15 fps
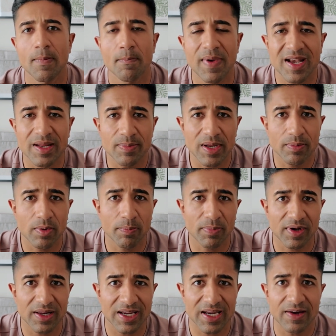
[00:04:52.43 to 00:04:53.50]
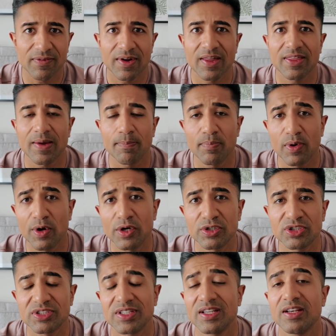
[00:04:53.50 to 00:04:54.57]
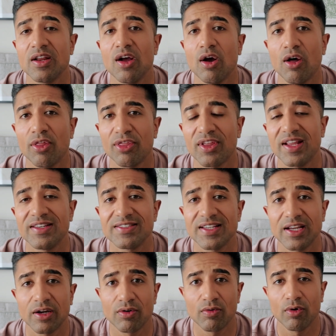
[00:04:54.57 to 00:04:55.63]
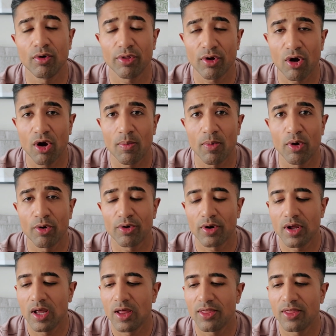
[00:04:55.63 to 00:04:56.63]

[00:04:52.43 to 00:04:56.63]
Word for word: Many people believe they're purchasing authentic growth hormone,